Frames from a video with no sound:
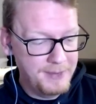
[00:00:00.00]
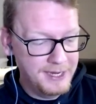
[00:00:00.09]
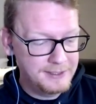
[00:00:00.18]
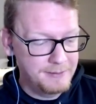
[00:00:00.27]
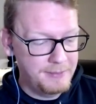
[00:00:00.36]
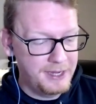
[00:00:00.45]

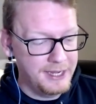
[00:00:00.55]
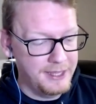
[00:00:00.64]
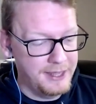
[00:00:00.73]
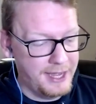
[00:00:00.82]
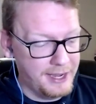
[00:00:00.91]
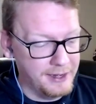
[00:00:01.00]
being somebody
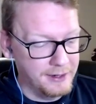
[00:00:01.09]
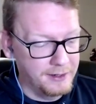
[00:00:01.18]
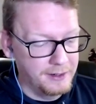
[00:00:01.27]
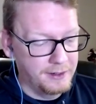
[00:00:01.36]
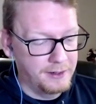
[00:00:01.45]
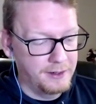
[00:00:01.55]
that
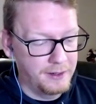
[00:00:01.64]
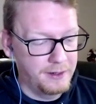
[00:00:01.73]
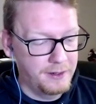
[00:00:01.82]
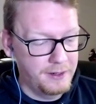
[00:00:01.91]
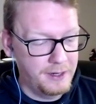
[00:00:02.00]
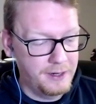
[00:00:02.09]

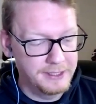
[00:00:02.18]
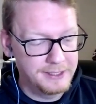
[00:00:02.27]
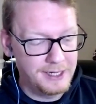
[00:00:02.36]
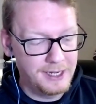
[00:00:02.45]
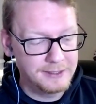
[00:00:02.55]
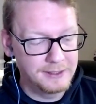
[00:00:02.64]
not only
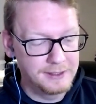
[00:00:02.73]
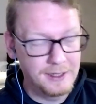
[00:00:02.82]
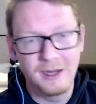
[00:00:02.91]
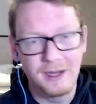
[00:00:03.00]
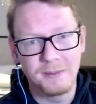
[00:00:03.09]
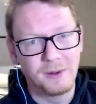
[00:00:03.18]
talks the
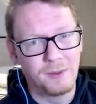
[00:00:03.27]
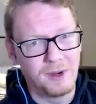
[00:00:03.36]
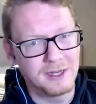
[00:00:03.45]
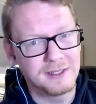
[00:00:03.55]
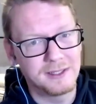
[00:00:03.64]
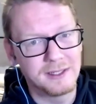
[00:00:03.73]
talk, but
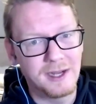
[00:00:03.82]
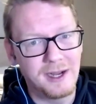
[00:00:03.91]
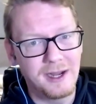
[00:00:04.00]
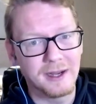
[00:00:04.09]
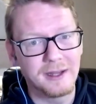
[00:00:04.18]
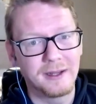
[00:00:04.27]
walks the
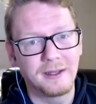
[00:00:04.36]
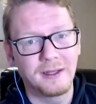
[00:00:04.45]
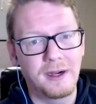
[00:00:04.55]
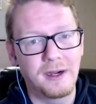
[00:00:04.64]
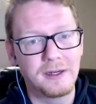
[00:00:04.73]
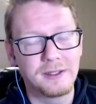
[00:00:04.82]
talk.
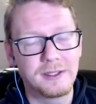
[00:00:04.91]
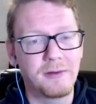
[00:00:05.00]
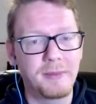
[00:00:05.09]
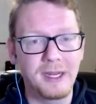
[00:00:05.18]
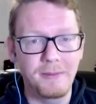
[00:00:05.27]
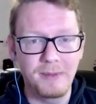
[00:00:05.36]
There are so
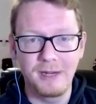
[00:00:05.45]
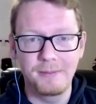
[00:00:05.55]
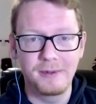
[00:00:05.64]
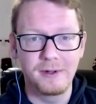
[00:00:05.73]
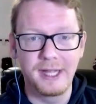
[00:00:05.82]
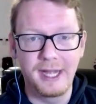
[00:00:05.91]
many
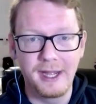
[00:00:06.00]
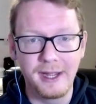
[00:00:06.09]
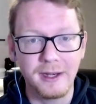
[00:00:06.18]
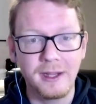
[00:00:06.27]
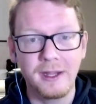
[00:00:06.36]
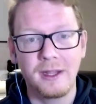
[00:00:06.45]
people
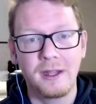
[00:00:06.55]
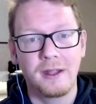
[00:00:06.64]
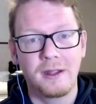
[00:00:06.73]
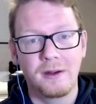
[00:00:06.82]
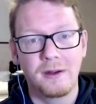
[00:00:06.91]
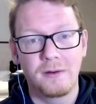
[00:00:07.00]
that
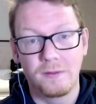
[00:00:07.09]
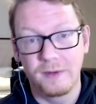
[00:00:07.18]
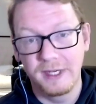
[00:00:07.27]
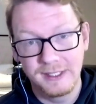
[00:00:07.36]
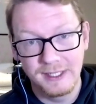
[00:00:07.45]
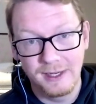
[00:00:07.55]

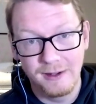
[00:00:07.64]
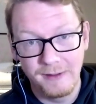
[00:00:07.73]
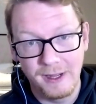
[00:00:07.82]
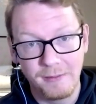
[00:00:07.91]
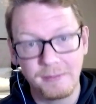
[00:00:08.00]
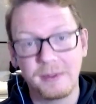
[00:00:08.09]
read self
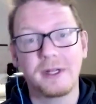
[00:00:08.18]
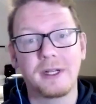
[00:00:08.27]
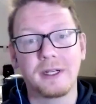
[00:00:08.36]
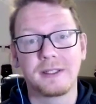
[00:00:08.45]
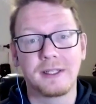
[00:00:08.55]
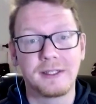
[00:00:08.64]
help
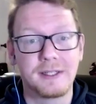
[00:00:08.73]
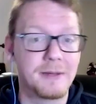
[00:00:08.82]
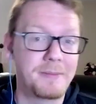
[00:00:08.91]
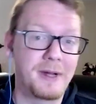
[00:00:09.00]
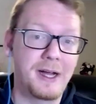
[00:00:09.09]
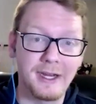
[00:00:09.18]
books, listen
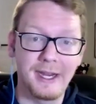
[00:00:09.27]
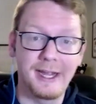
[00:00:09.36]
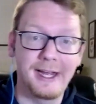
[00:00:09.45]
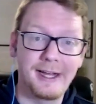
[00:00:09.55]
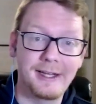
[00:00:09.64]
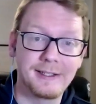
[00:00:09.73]
to
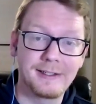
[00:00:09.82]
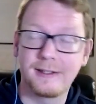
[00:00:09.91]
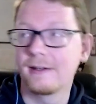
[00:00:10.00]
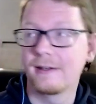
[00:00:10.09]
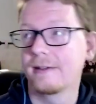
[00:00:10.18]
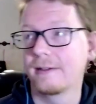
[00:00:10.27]

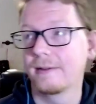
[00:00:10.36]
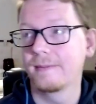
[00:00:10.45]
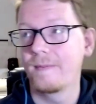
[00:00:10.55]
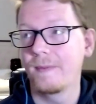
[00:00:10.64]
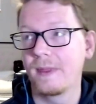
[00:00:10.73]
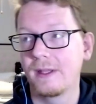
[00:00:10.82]
podcasts,
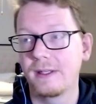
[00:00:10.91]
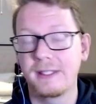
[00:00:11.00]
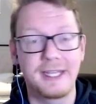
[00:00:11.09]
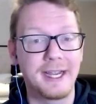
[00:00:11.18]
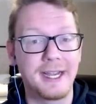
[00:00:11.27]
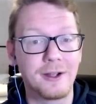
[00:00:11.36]

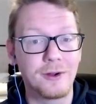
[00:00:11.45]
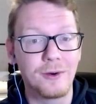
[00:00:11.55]
take a